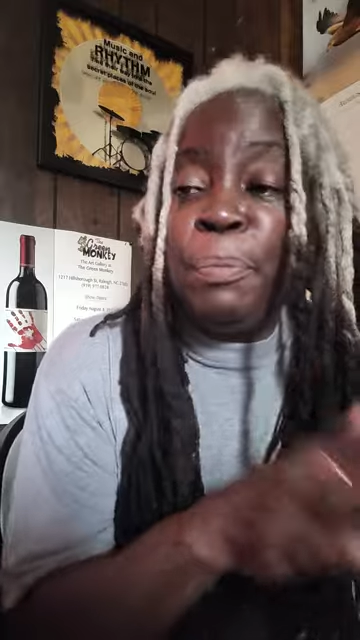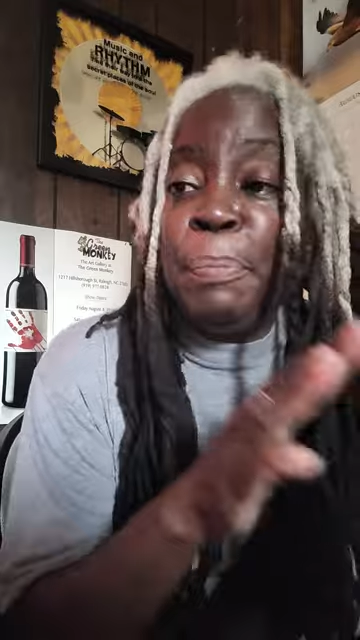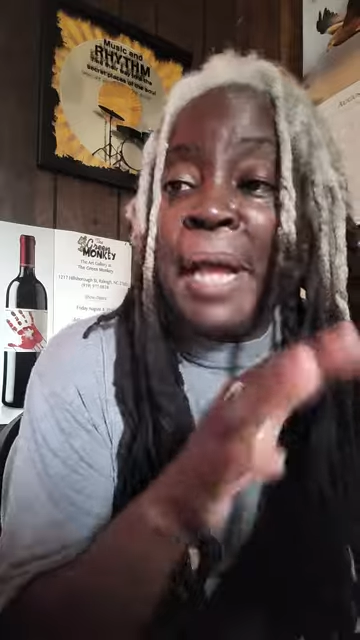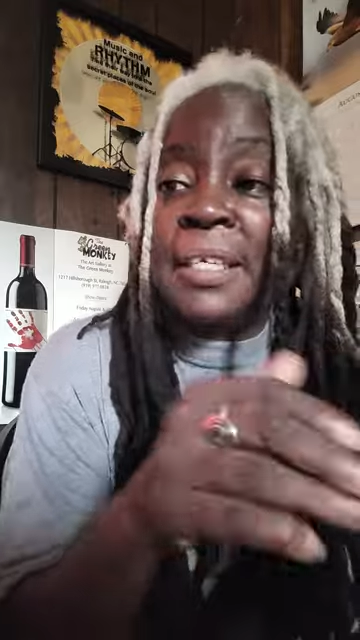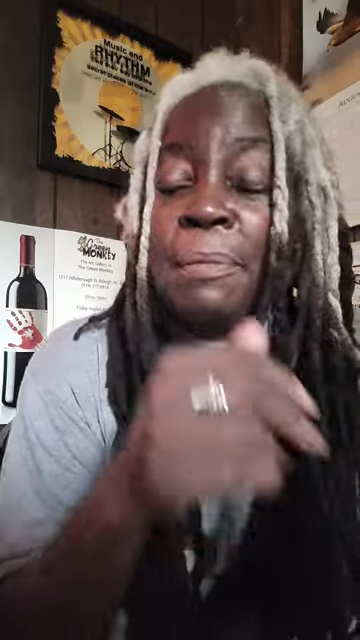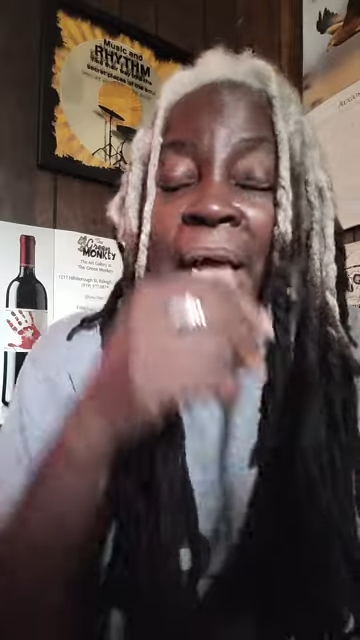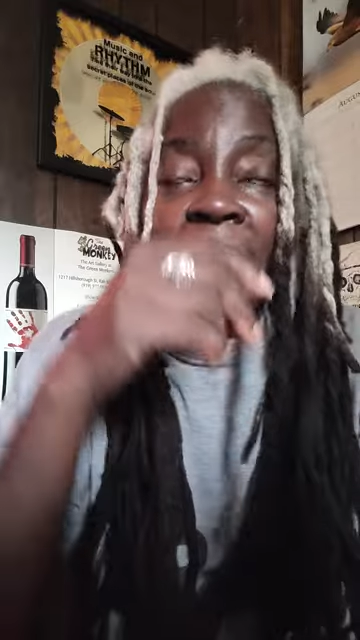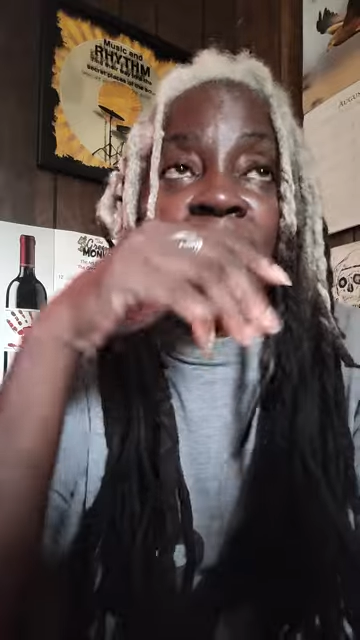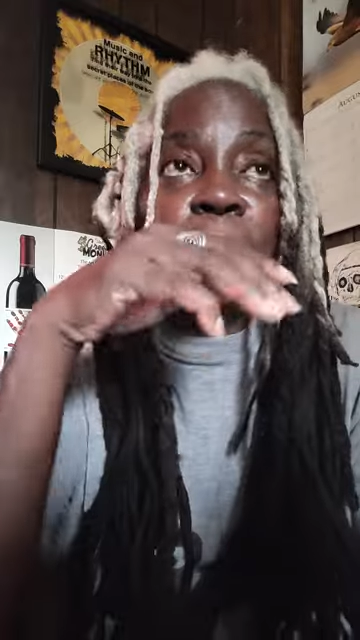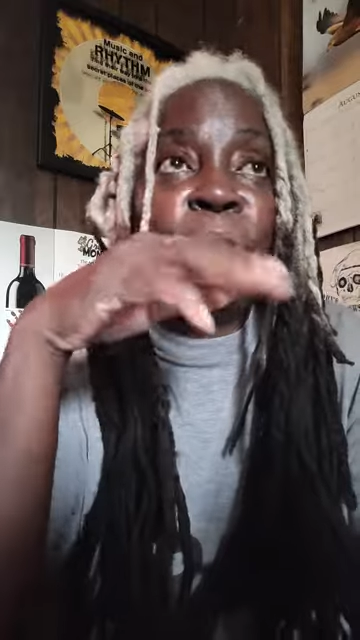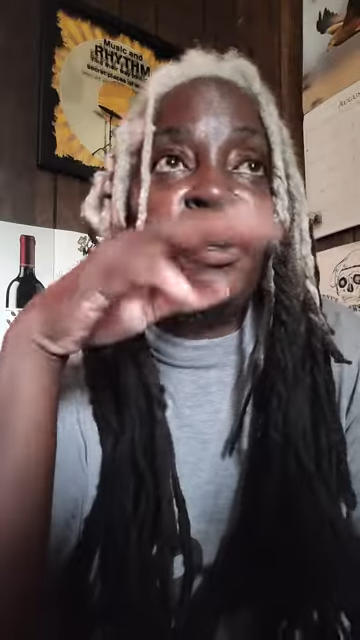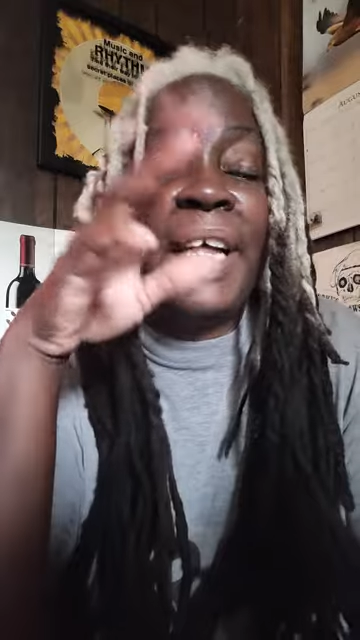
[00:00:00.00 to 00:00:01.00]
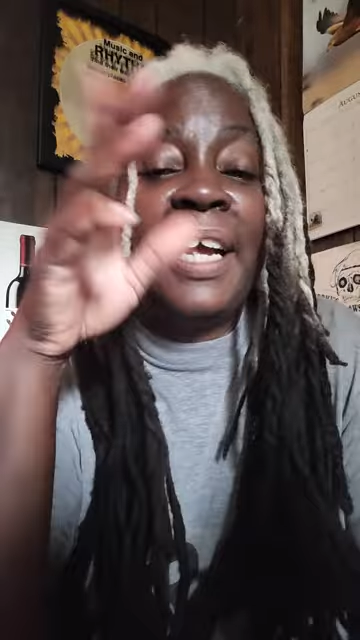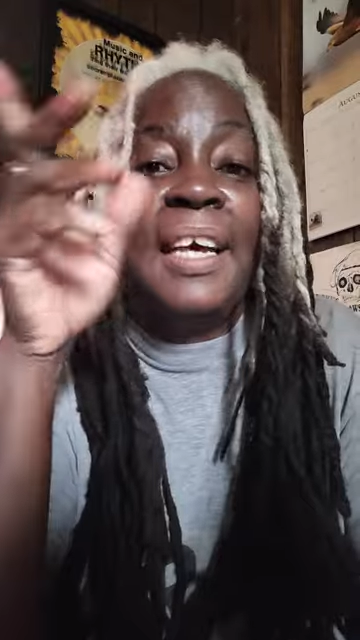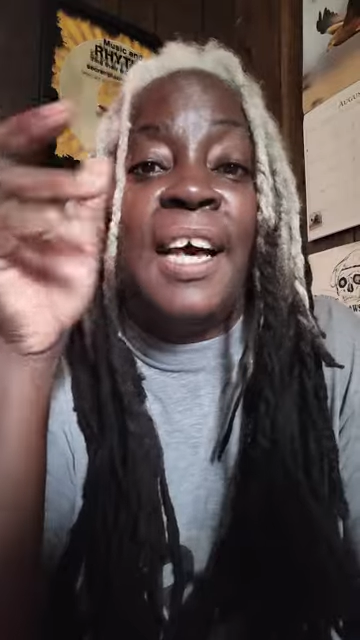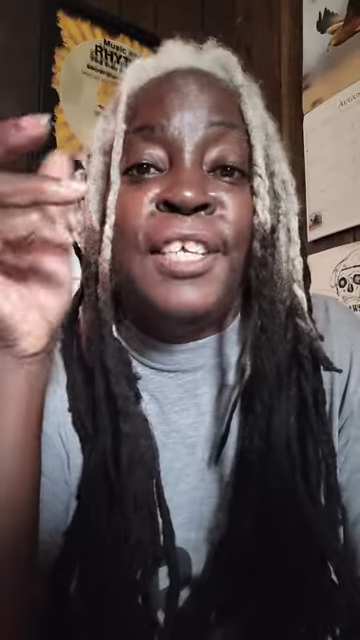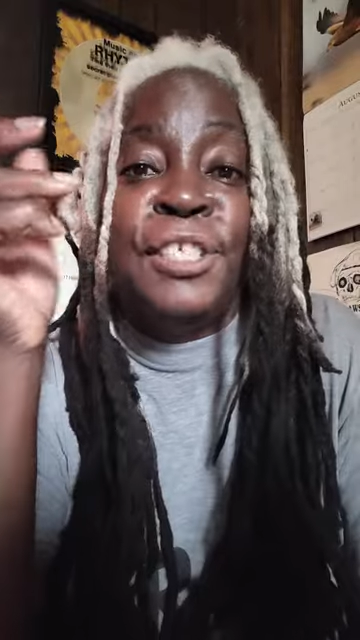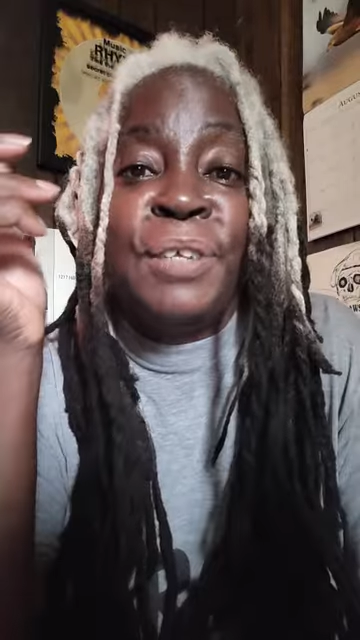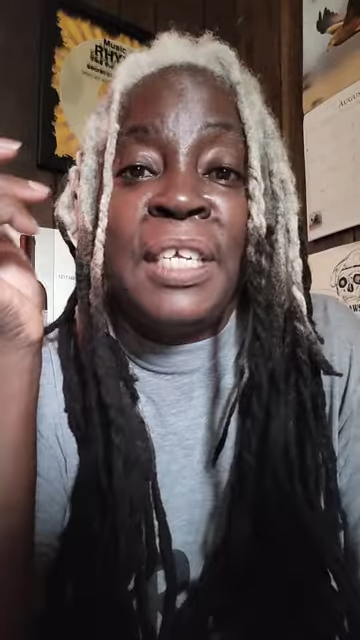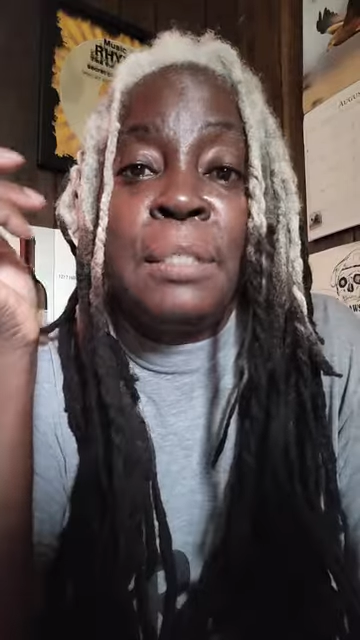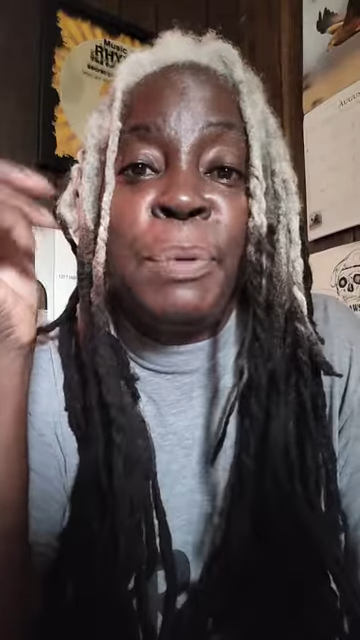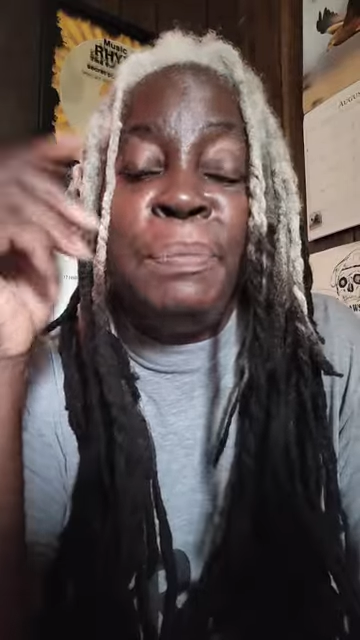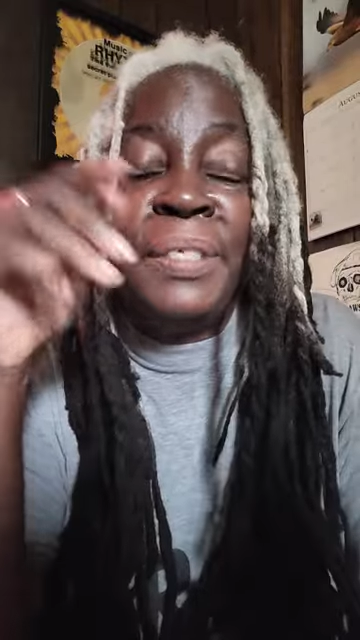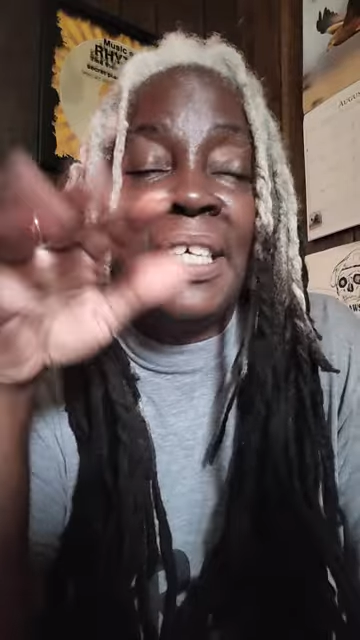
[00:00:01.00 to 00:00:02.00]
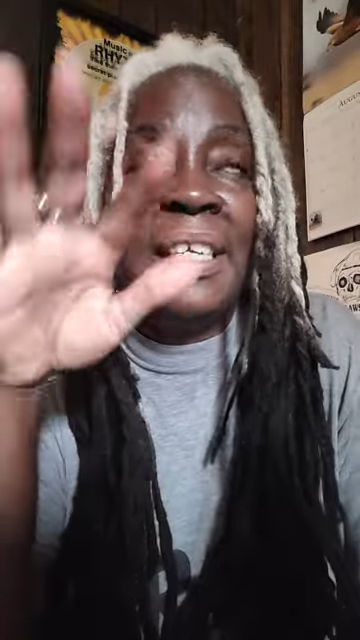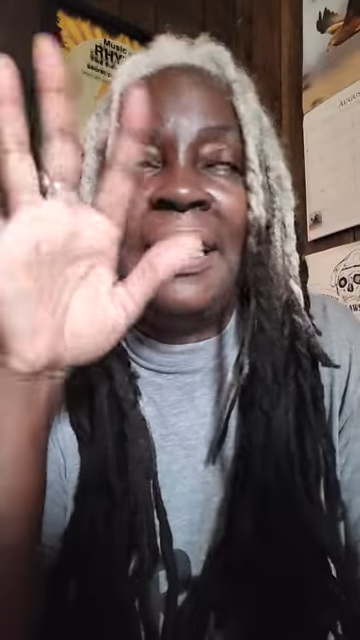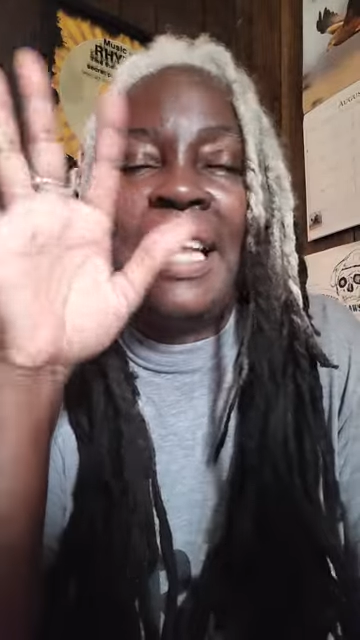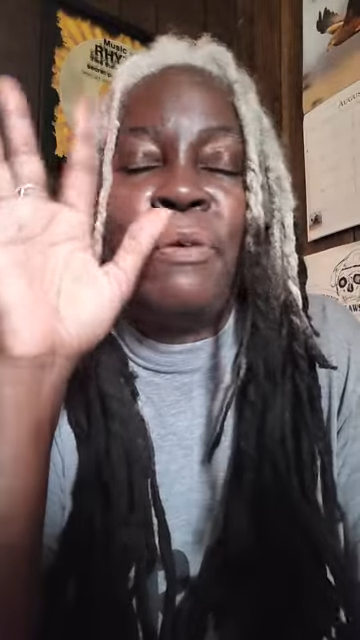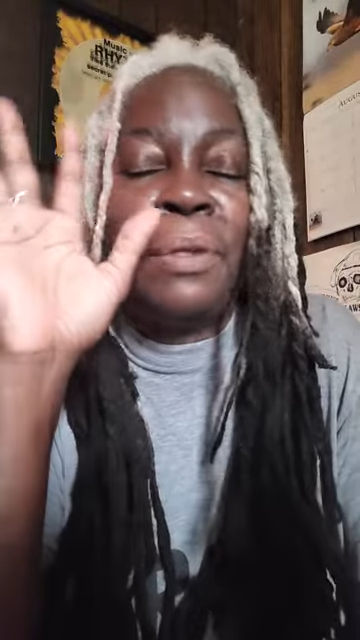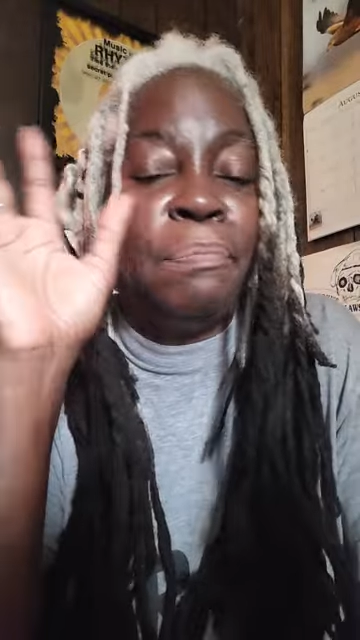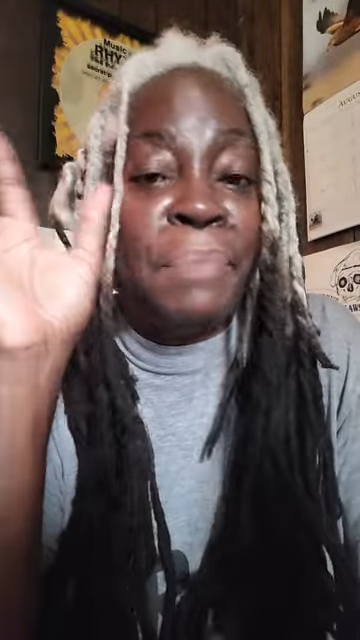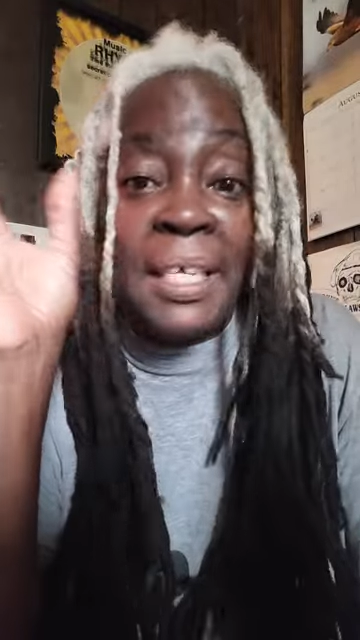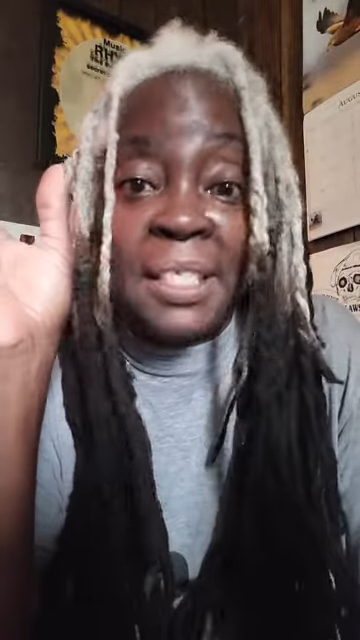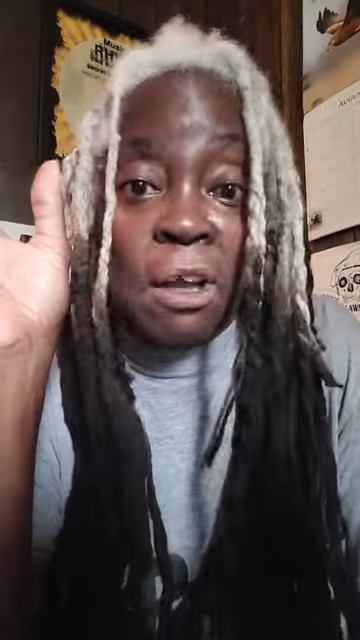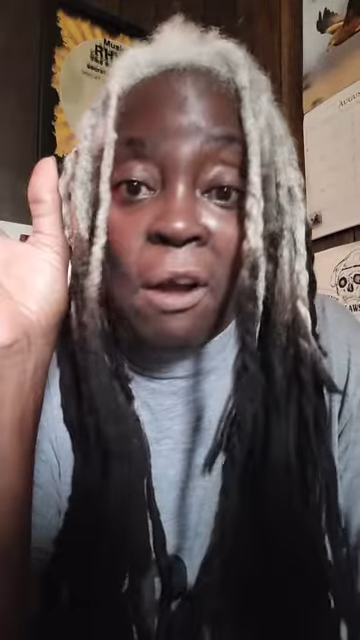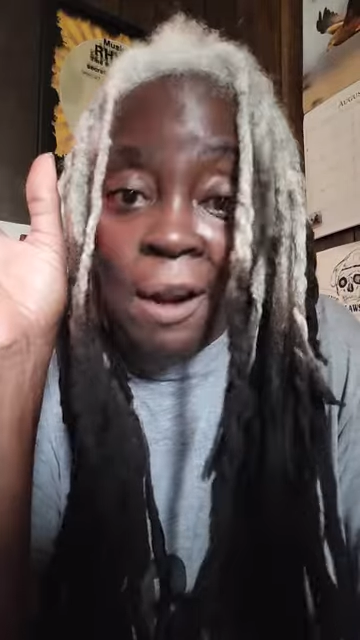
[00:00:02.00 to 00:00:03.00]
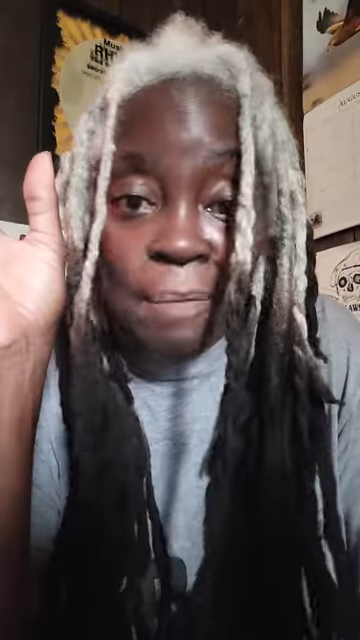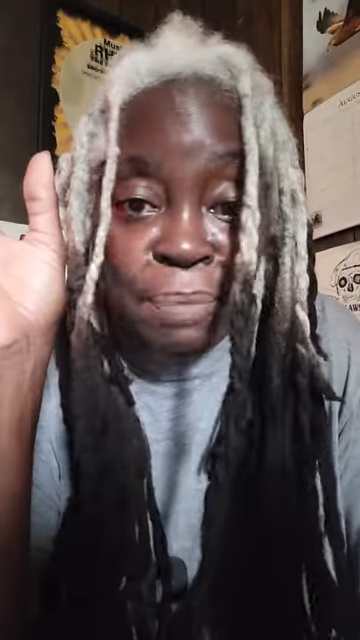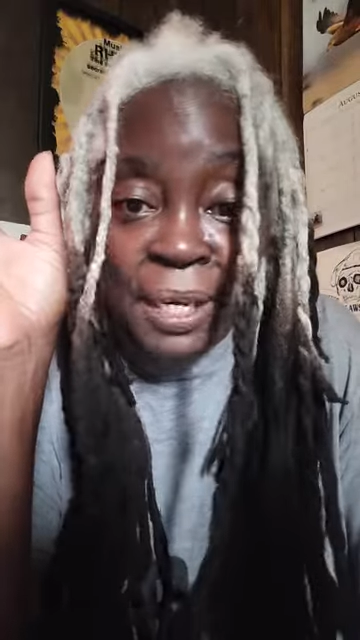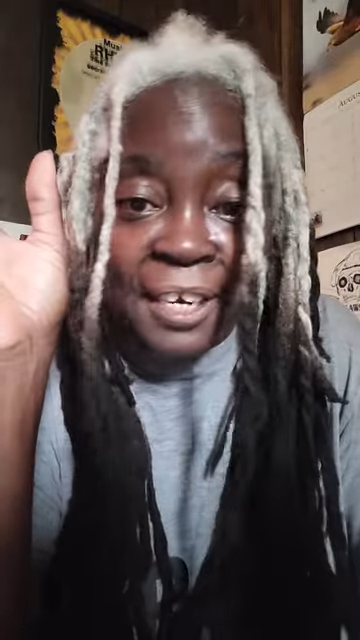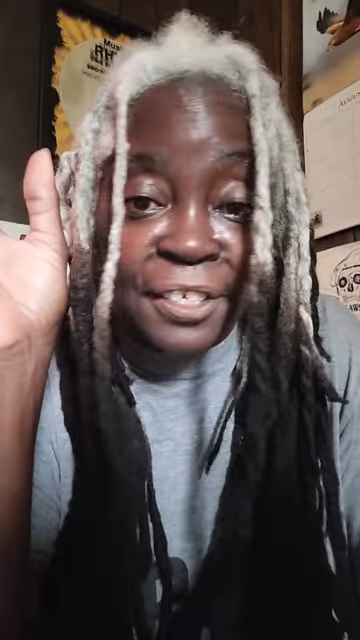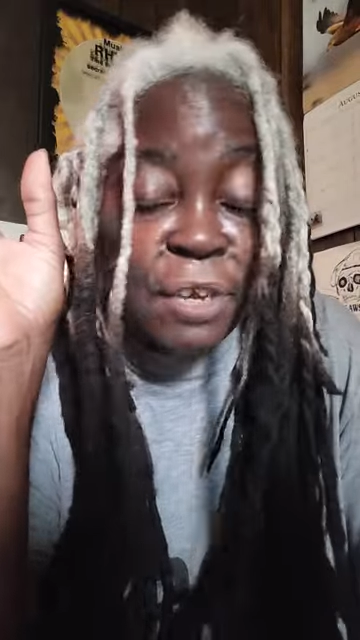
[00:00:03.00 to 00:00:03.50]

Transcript: But back to my husband, okay? So these people said that they were the best card players.